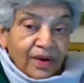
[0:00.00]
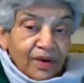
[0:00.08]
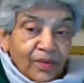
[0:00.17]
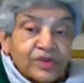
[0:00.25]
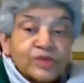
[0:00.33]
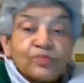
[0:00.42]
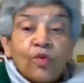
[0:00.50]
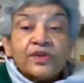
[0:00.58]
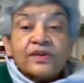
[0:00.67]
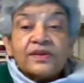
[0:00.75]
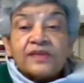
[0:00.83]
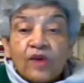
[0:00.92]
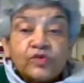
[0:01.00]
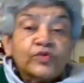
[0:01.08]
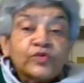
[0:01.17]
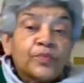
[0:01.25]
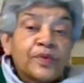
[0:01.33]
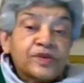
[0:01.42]
which is more than
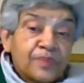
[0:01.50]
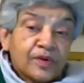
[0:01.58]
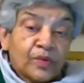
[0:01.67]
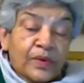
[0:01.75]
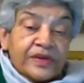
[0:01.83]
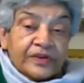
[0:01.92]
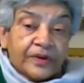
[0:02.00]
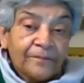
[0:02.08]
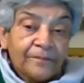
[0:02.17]
1,000 rupees per quintal.